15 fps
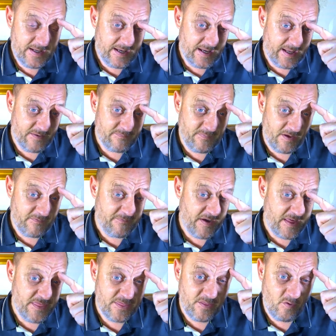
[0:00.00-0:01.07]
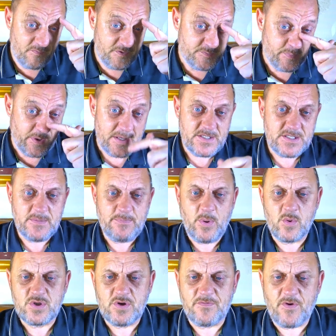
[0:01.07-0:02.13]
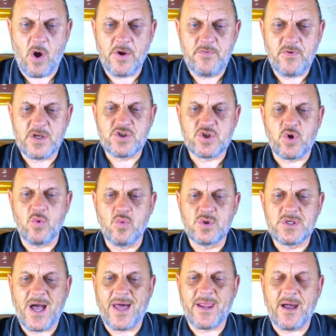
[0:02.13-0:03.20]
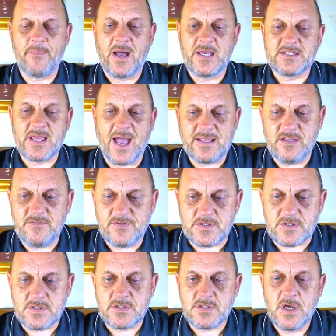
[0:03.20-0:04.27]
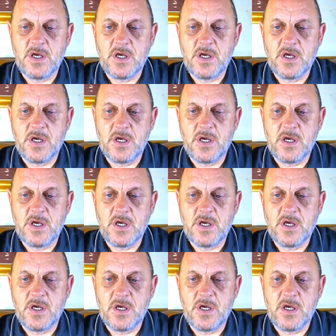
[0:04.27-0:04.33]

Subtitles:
and a fifth of its principals of UNRWA schools are Hamas activists,